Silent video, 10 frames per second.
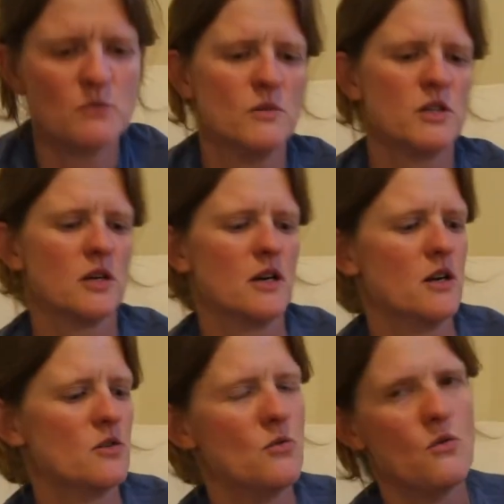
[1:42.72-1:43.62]
which I'm going to
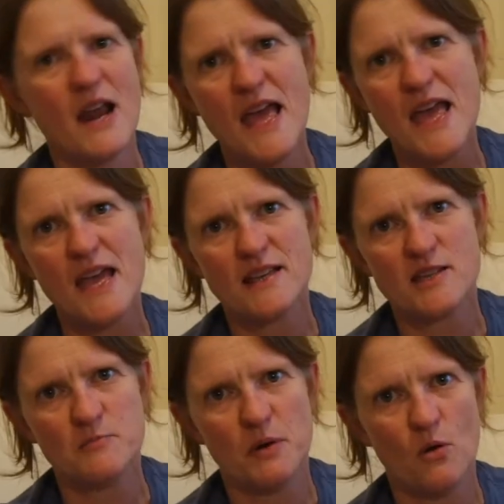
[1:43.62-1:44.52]
call
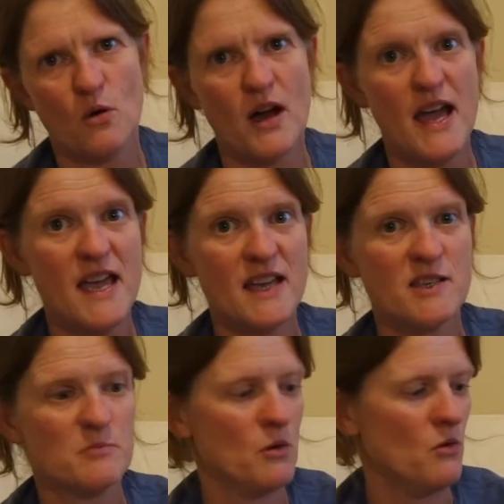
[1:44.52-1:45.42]
explore
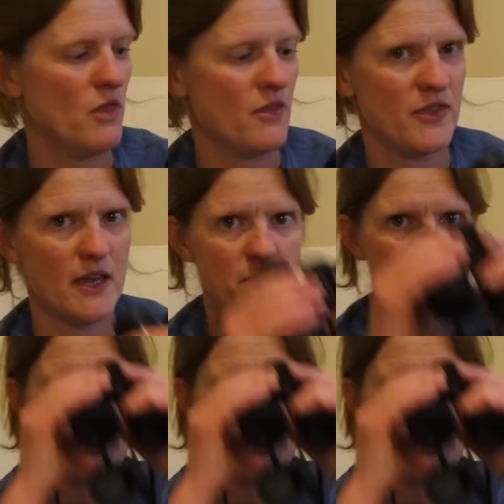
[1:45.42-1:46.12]
the theme.